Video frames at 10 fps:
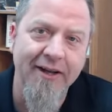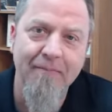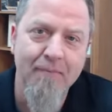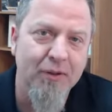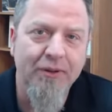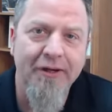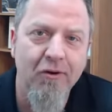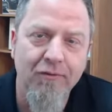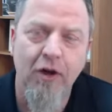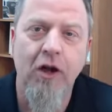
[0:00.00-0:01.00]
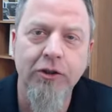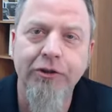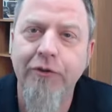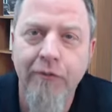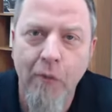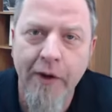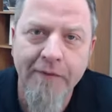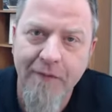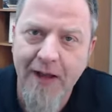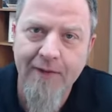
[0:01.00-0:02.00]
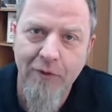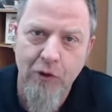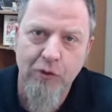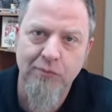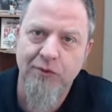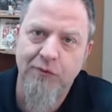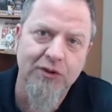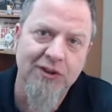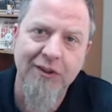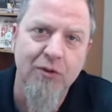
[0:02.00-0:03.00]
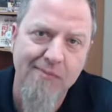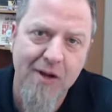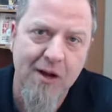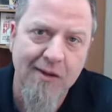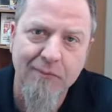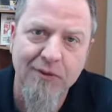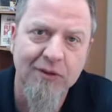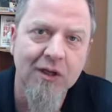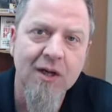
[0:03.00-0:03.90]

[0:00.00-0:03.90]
in building over 145 homes for single moms